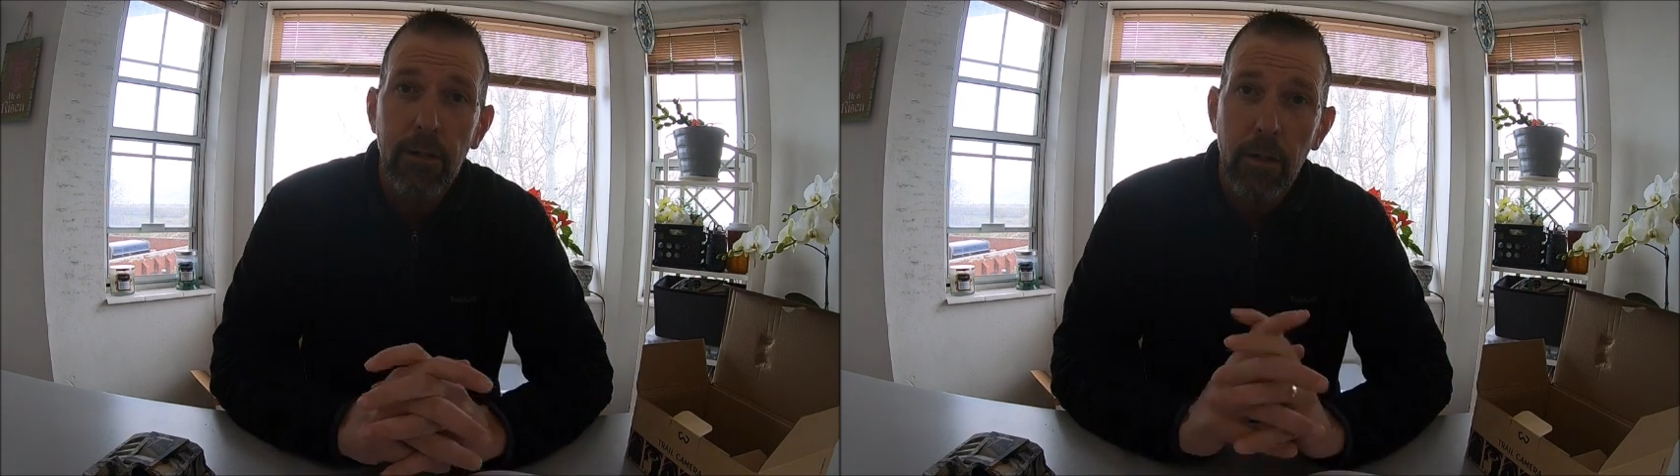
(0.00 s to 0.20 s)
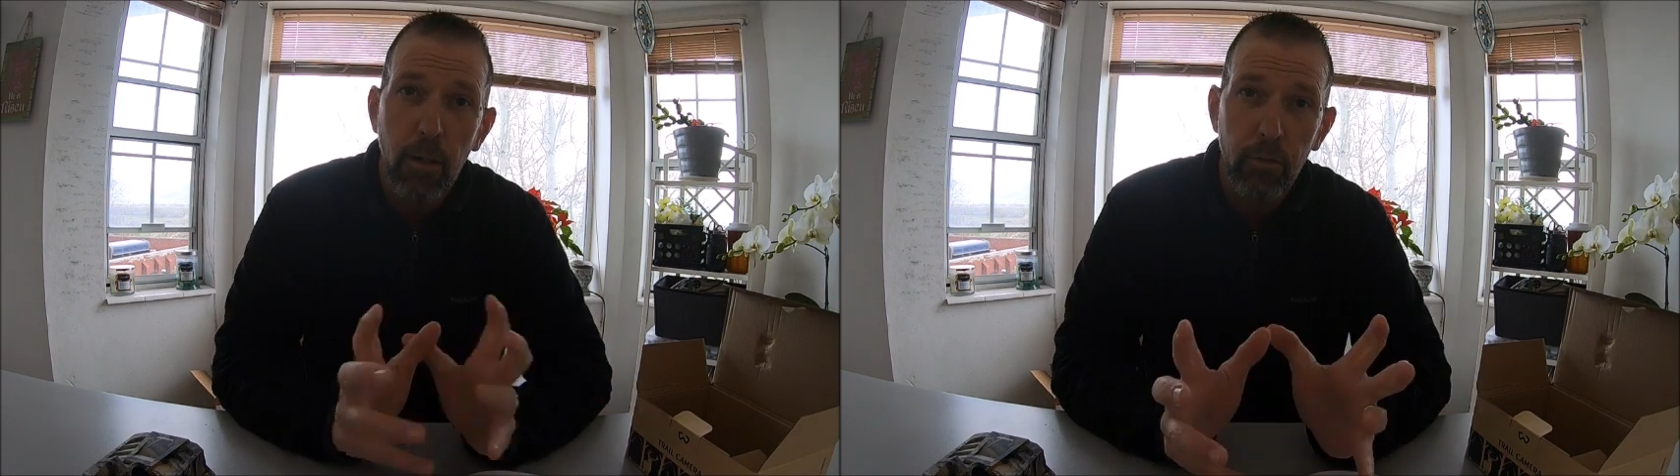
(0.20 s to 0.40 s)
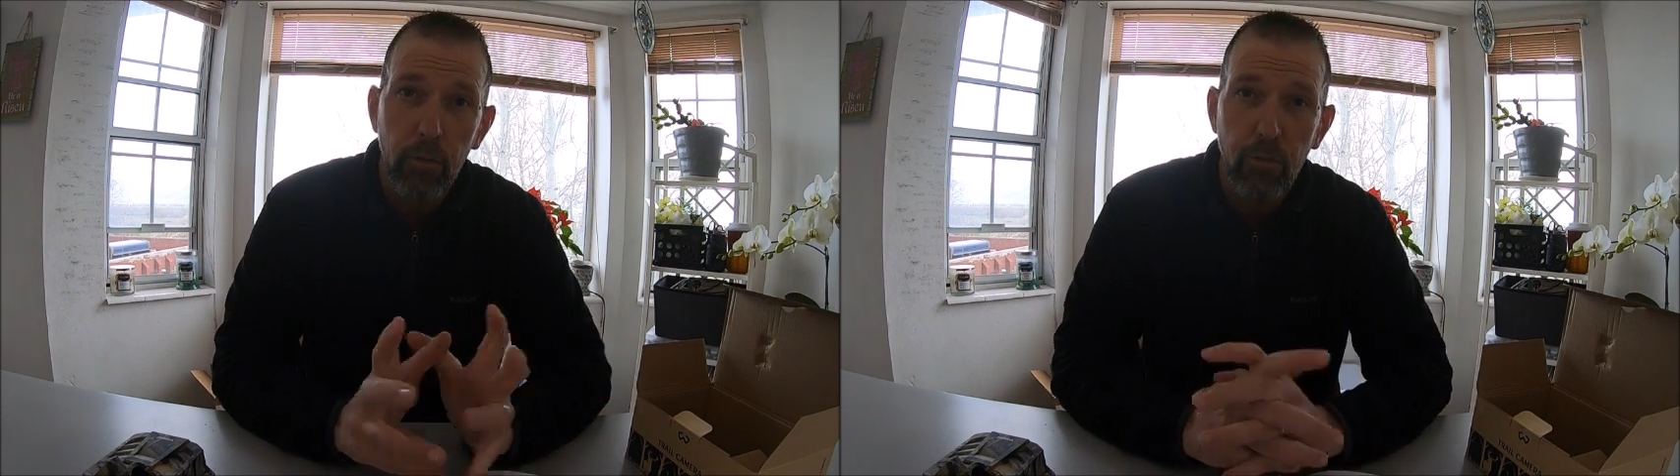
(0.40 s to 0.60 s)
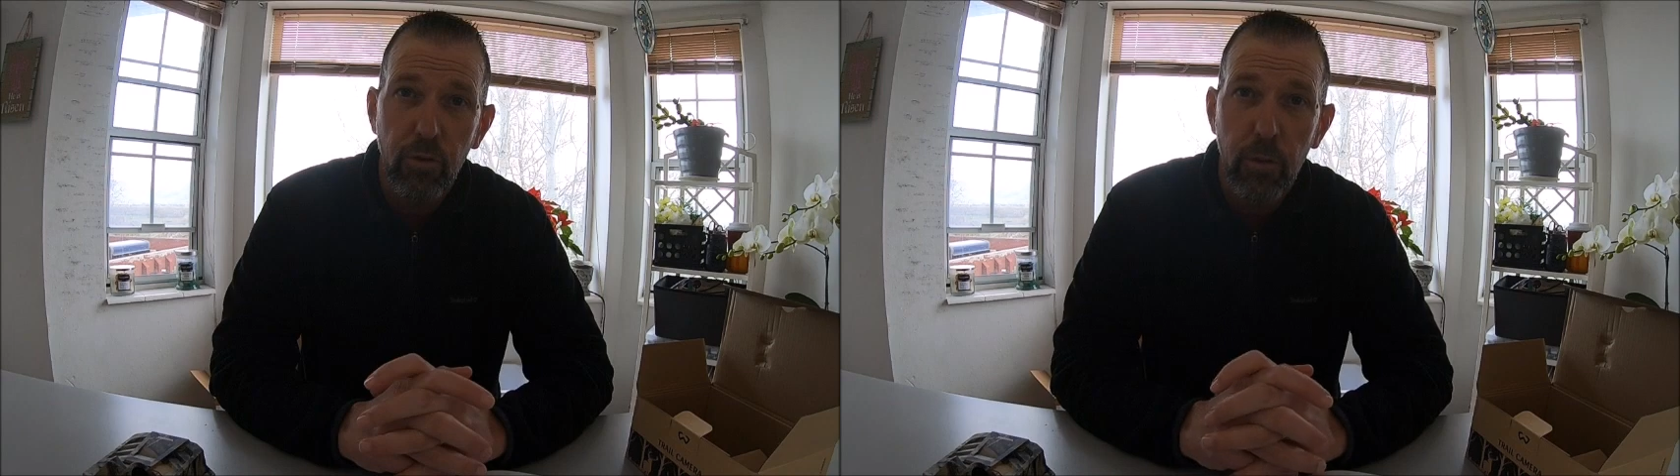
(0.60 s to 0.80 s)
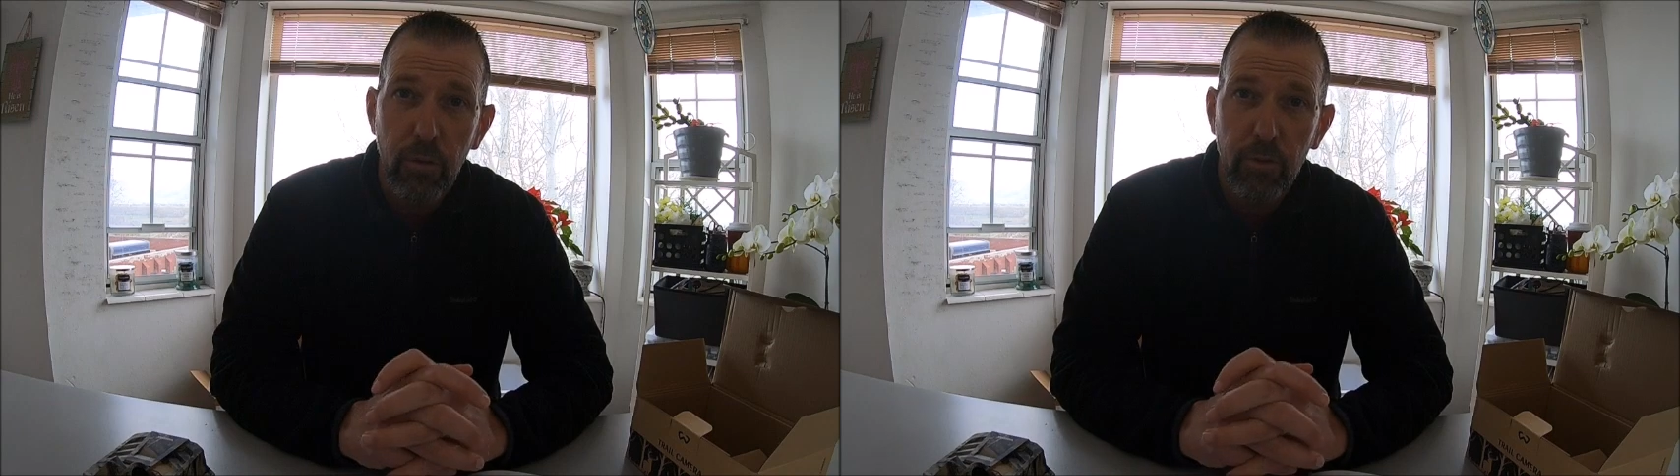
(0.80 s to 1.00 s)
and then also
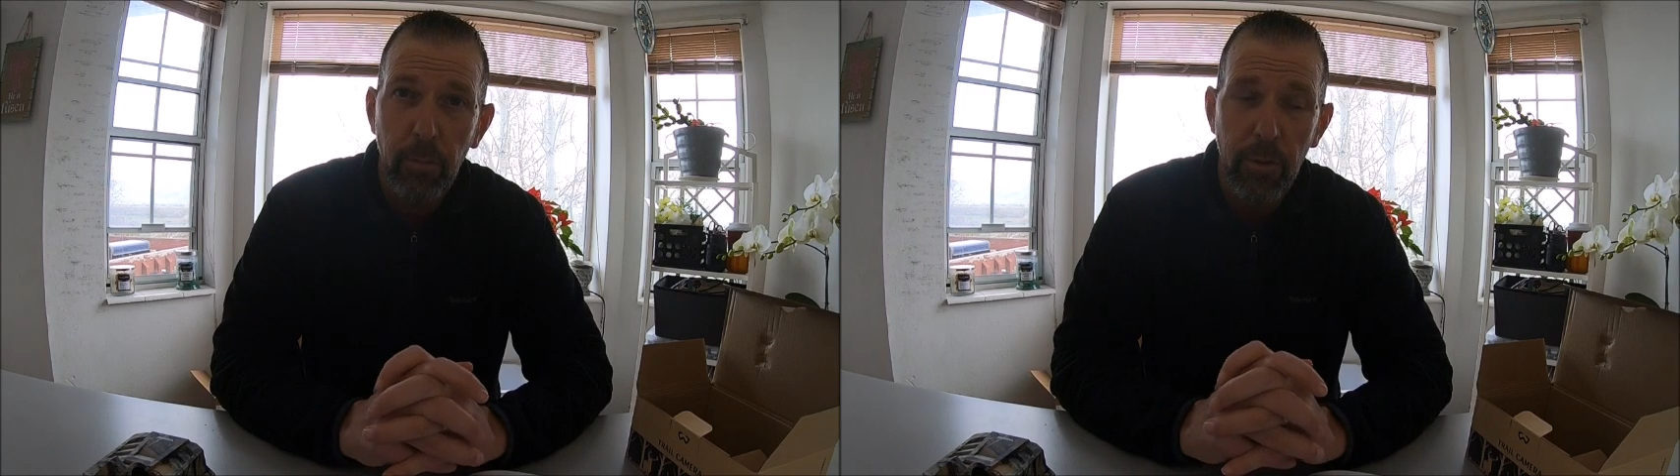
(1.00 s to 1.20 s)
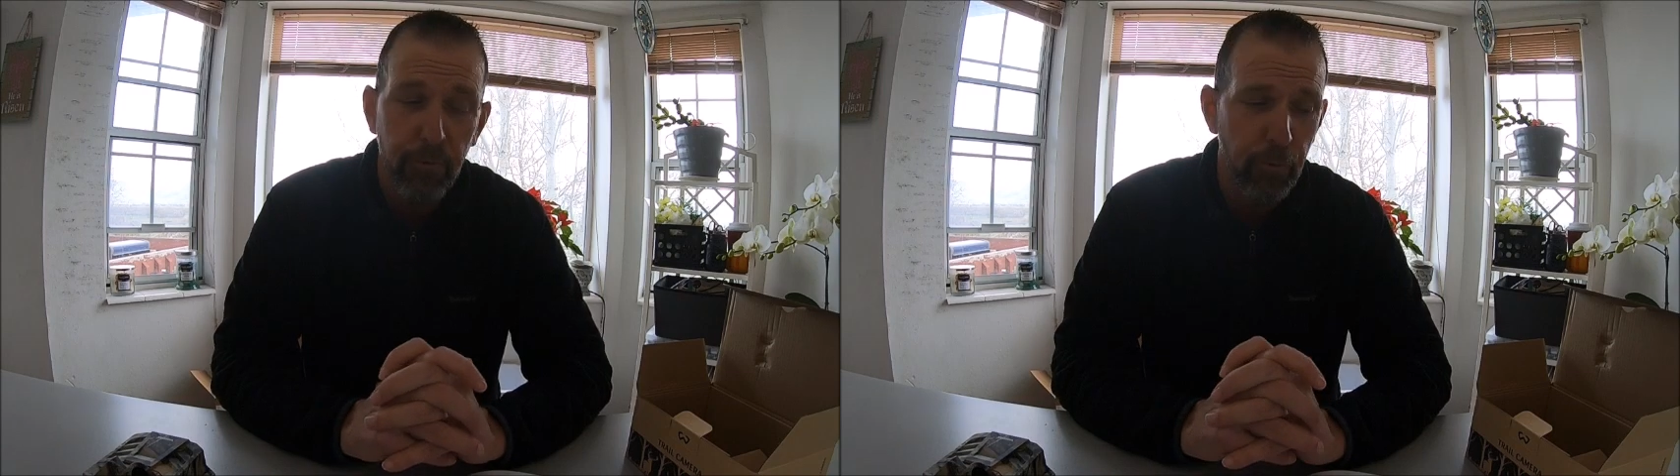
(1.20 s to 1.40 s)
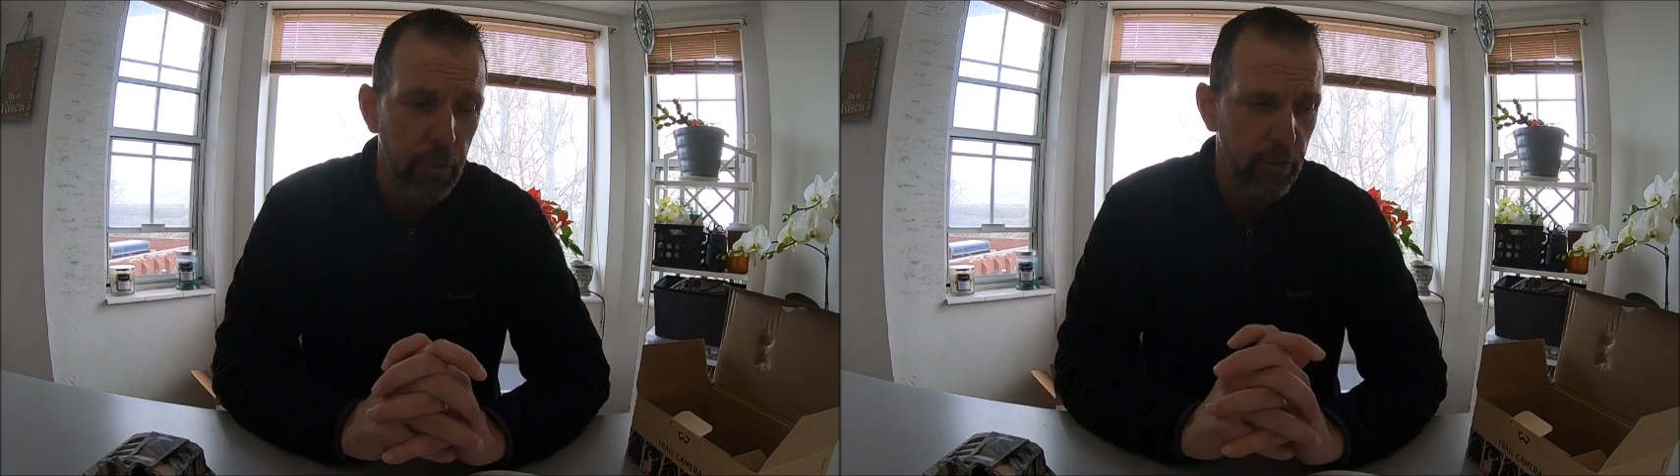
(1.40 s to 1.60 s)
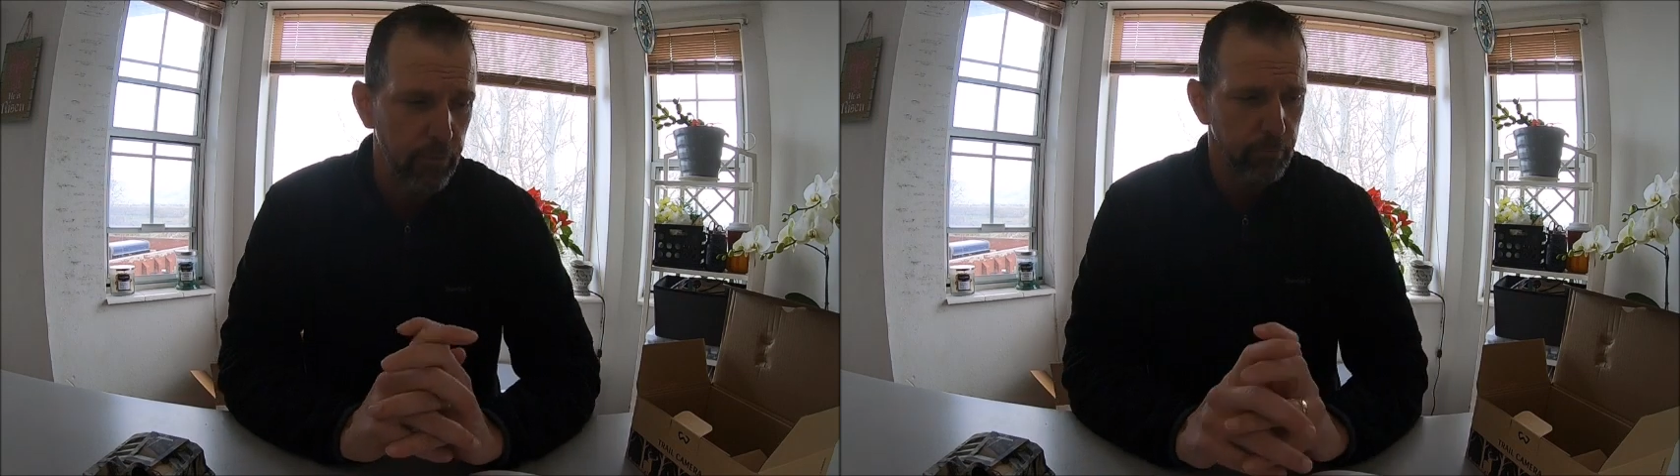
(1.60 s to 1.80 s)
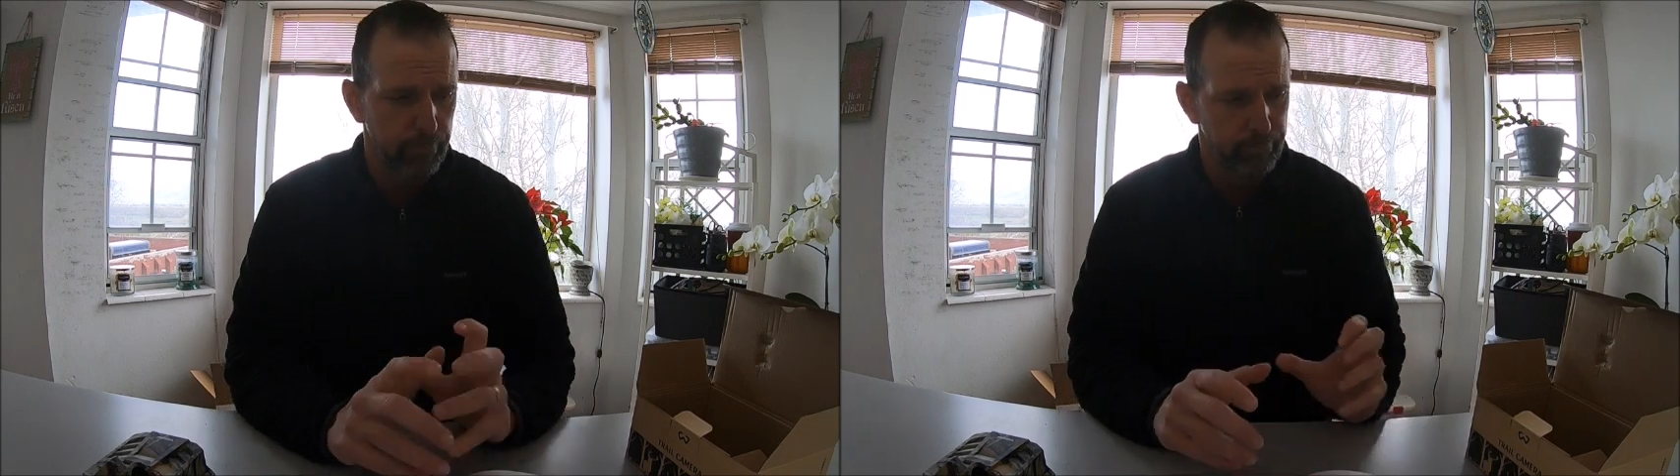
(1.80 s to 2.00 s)
show you some of the footage.